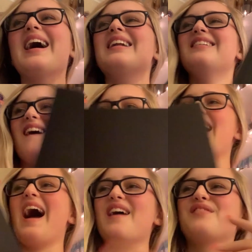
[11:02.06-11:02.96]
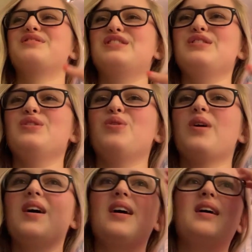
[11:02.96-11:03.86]
and not have to
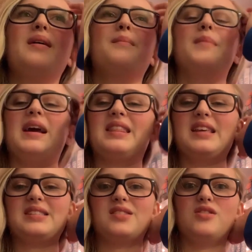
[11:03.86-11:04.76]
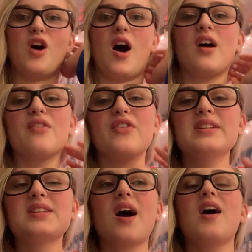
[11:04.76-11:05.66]
make this not a
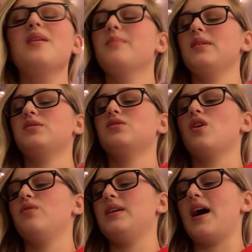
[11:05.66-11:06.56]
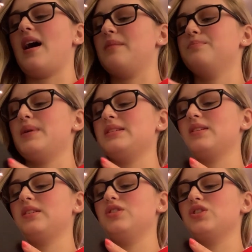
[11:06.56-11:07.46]
fun time. So yeah, I'm
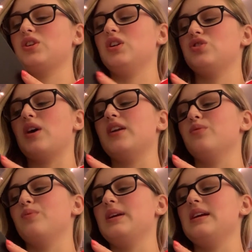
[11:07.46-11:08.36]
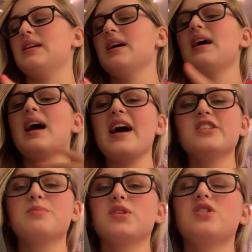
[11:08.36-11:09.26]
basically just going to try to read
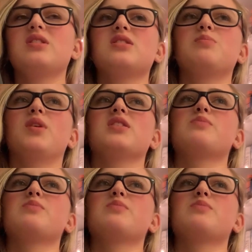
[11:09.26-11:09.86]
as much of this book